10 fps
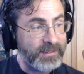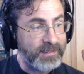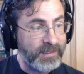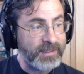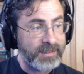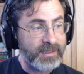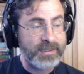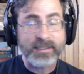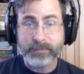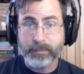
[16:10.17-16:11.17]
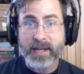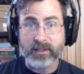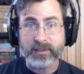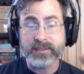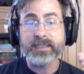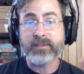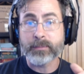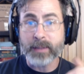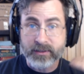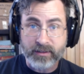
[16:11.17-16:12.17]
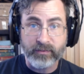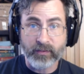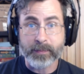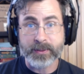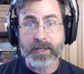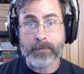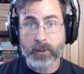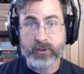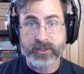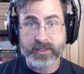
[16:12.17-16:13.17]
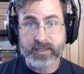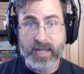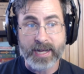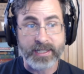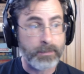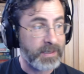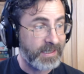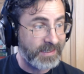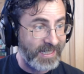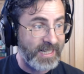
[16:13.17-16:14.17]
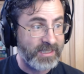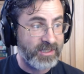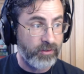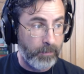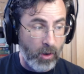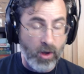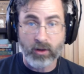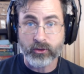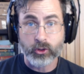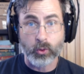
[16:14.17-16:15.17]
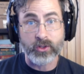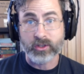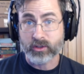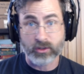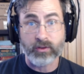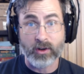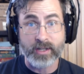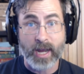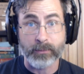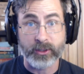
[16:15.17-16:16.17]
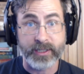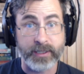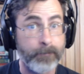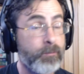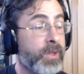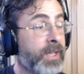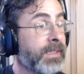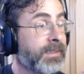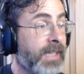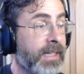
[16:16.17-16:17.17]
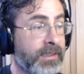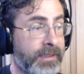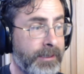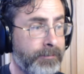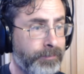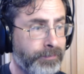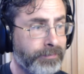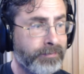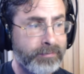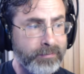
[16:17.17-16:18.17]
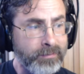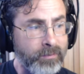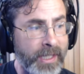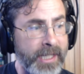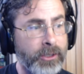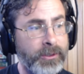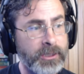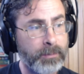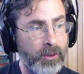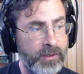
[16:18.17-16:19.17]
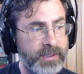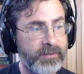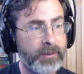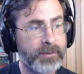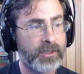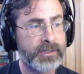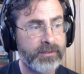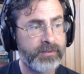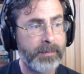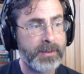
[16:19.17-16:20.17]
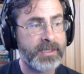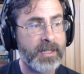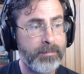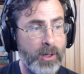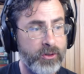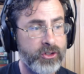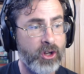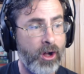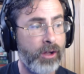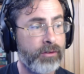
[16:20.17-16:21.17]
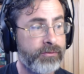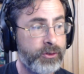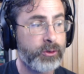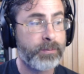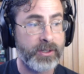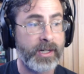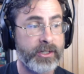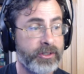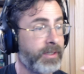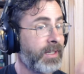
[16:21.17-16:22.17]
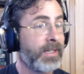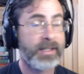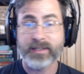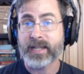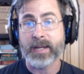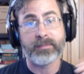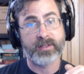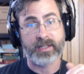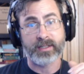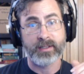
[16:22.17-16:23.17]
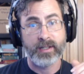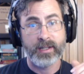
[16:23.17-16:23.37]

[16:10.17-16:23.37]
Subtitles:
This is better. This is even better than 50% bonus to science because it's from all sources as far as I'm reading it. Secondly, increased productivity results in a 50% bonus to all food production. Same thing.